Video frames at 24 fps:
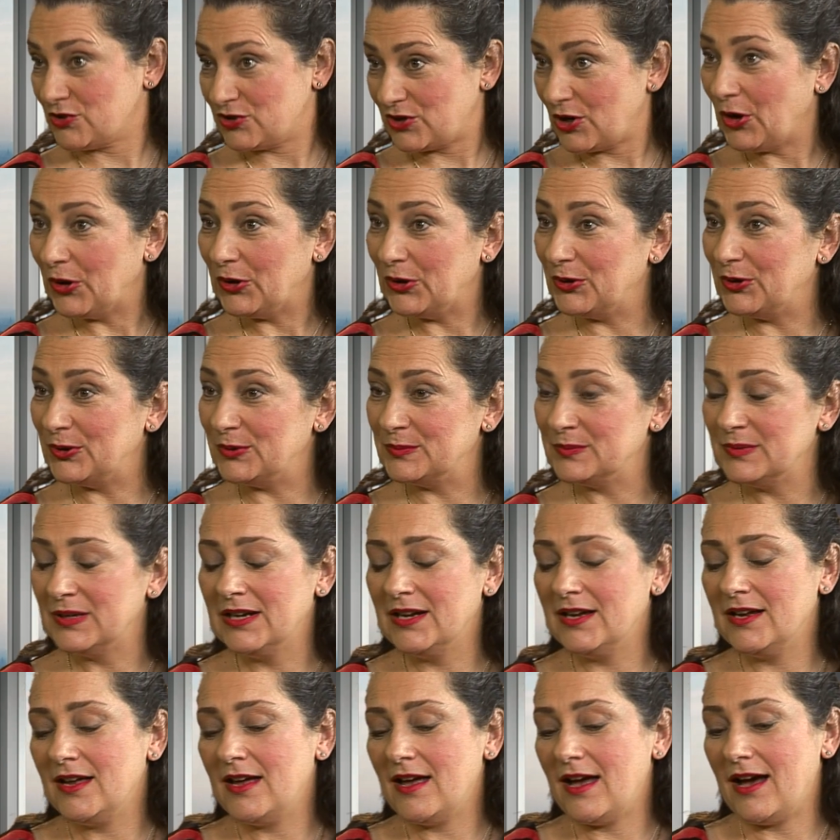home
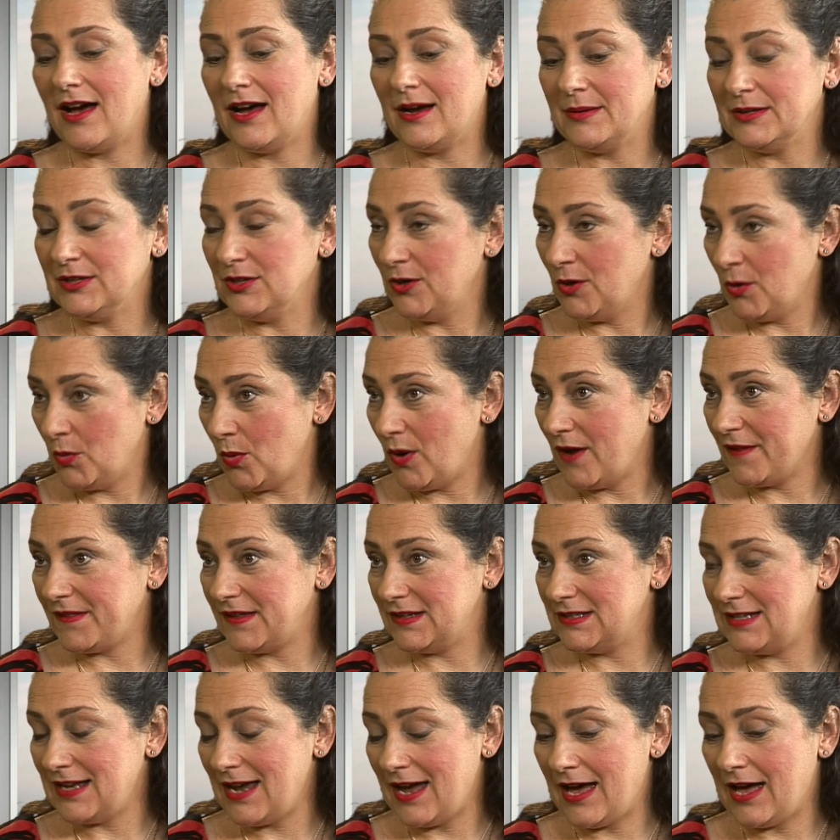and you don't want the
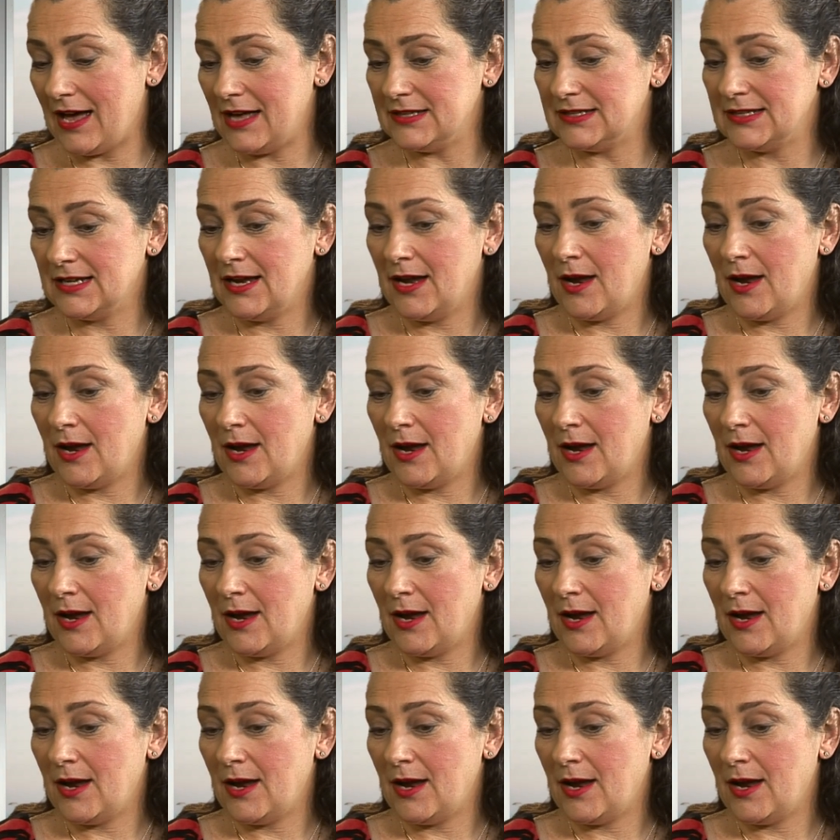debt,